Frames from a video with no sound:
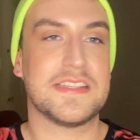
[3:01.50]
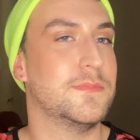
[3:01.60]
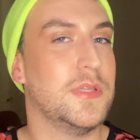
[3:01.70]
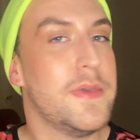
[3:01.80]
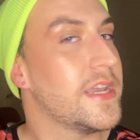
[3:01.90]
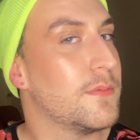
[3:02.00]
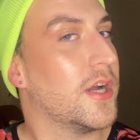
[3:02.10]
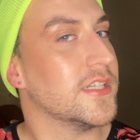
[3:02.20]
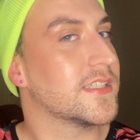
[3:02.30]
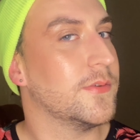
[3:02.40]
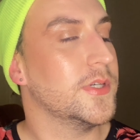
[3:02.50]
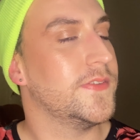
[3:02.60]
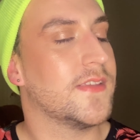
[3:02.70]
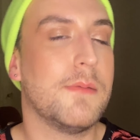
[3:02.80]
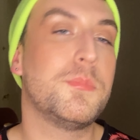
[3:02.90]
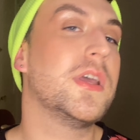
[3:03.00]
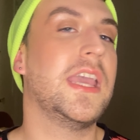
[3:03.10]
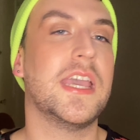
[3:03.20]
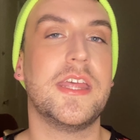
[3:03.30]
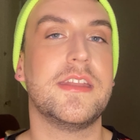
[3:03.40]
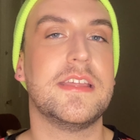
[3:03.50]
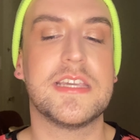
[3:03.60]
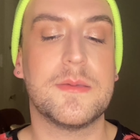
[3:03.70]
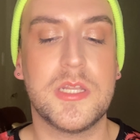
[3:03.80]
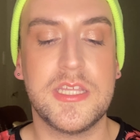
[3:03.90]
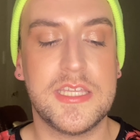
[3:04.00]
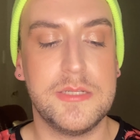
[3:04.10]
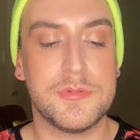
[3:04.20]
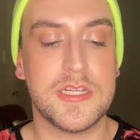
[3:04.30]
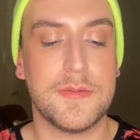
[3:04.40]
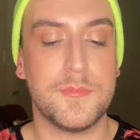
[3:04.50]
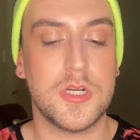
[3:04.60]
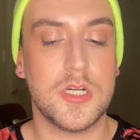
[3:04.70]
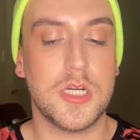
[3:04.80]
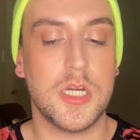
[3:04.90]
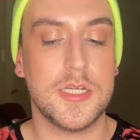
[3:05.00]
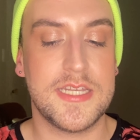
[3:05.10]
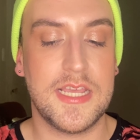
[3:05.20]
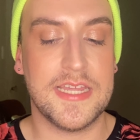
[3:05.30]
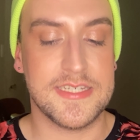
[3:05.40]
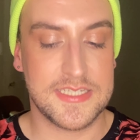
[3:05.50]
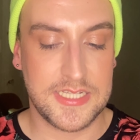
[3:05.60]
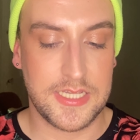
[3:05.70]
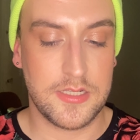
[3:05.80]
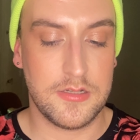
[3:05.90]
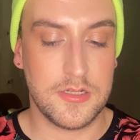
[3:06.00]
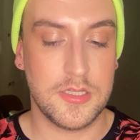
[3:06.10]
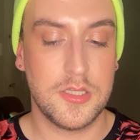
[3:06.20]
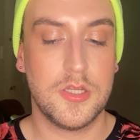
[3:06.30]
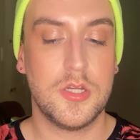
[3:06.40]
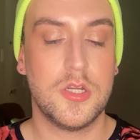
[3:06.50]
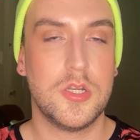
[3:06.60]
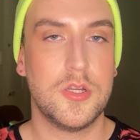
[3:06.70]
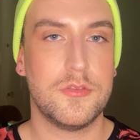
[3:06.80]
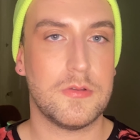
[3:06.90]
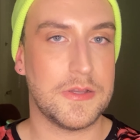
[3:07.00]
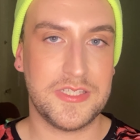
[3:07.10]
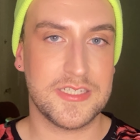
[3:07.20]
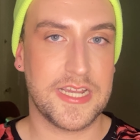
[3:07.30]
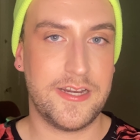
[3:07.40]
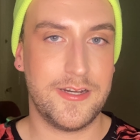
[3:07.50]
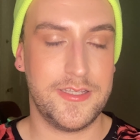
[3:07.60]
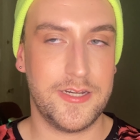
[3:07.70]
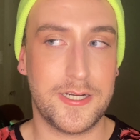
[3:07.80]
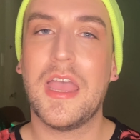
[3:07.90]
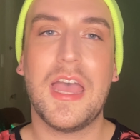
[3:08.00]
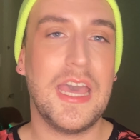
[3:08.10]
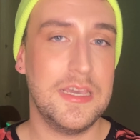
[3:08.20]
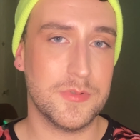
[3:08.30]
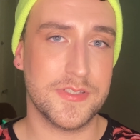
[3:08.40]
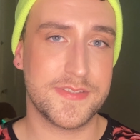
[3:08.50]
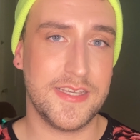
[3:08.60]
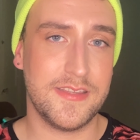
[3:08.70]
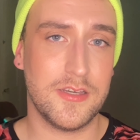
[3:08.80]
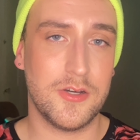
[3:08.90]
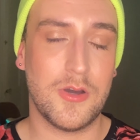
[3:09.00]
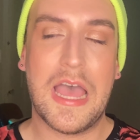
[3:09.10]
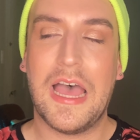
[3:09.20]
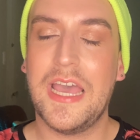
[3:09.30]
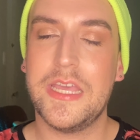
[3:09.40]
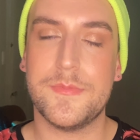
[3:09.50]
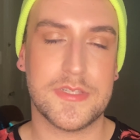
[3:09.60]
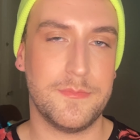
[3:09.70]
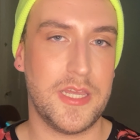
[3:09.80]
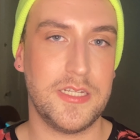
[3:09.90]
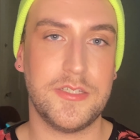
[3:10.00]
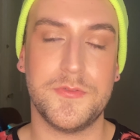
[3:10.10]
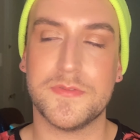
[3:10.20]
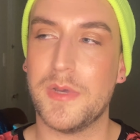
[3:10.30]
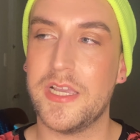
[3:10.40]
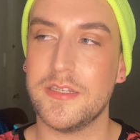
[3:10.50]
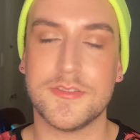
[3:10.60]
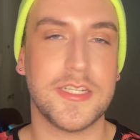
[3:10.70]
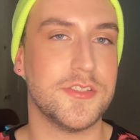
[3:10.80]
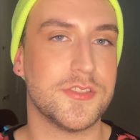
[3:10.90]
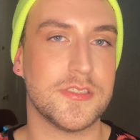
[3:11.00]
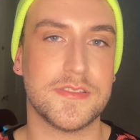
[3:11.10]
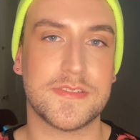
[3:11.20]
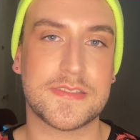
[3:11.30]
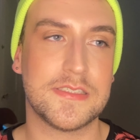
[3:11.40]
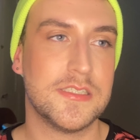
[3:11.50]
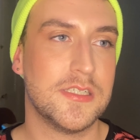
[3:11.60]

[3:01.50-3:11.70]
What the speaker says: to be a makeup product I want to use up. And I think I'm going to keep the number at 10 throughout the entire year. I will say though, I am somebody whose mind changes